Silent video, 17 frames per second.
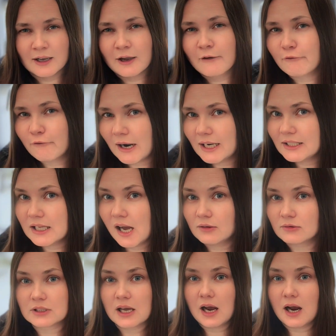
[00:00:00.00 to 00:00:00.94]
Find
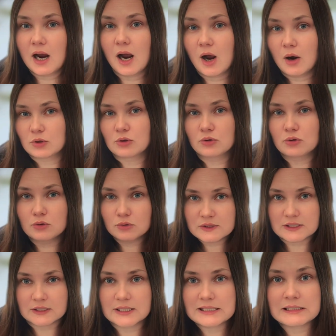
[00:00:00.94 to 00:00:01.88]
out how your
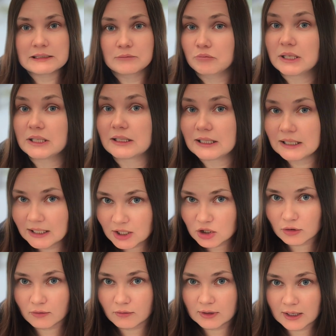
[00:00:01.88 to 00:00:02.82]
users meet each
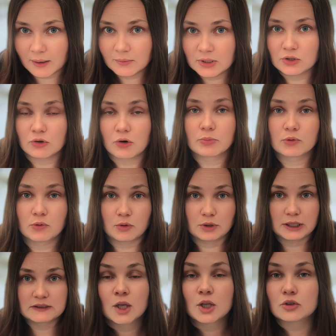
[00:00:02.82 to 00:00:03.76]
of them in your
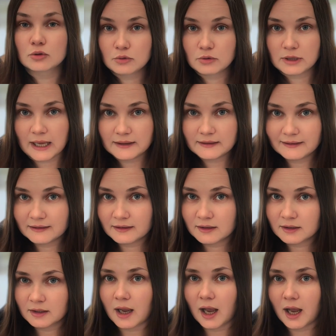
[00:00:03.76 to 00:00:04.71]
product. Do that,
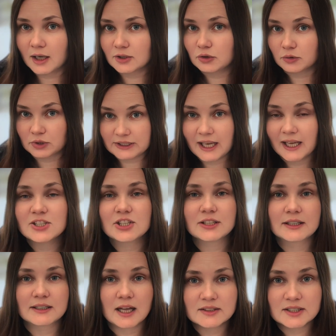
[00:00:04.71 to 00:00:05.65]
and your retention
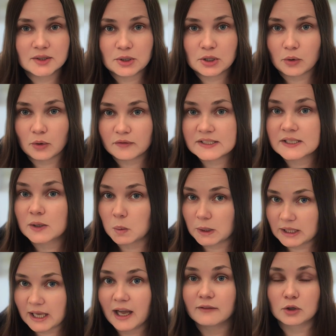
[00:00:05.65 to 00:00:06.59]
and LTV curves
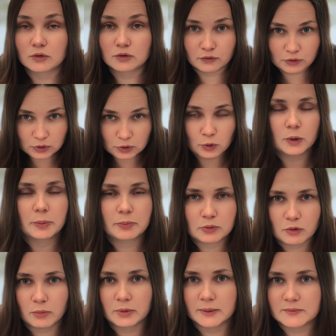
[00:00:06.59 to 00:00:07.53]
will have a lot fewer
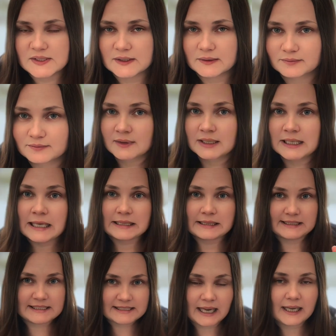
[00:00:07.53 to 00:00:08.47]
problems. The
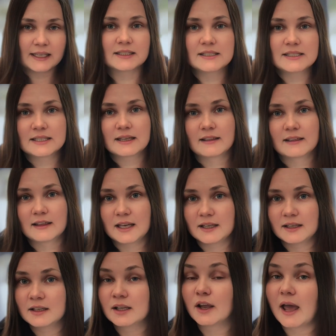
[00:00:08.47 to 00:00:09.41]
second
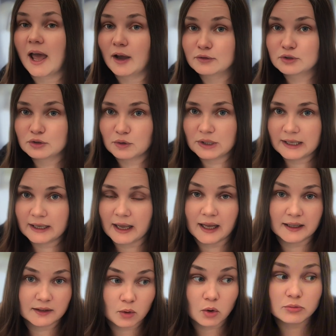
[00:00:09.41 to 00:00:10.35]
thing, FTUE
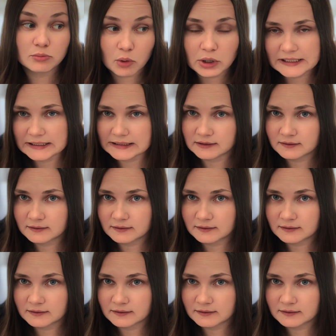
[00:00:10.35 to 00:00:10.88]
and onboarding.